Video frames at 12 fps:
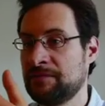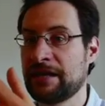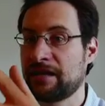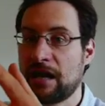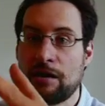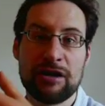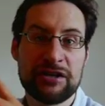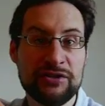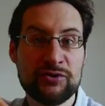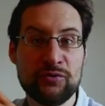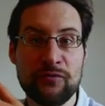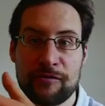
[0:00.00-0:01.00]
our
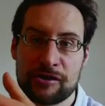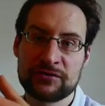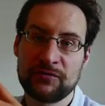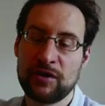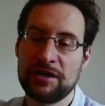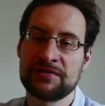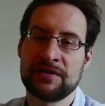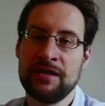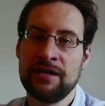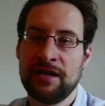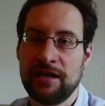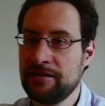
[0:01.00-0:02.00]
T2 works for us,
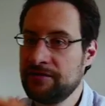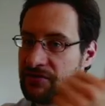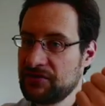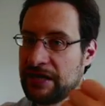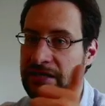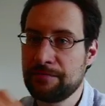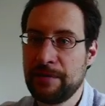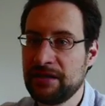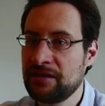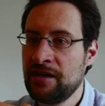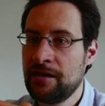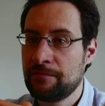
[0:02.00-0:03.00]
and thanks
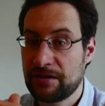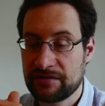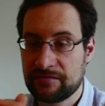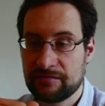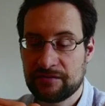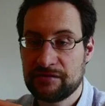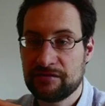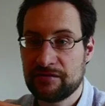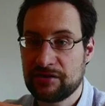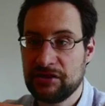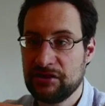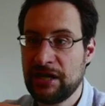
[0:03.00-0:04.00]
mate, but
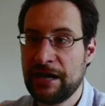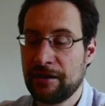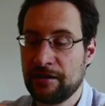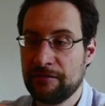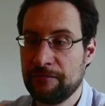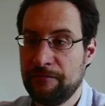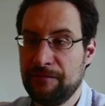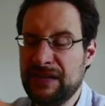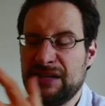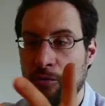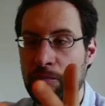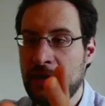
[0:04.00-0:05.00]
Yeah, we
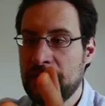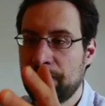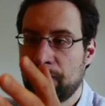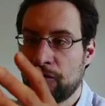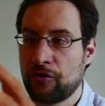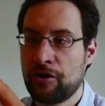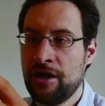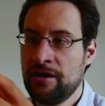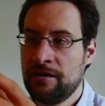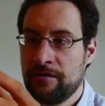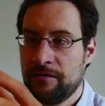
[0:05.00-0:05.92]
don't pay for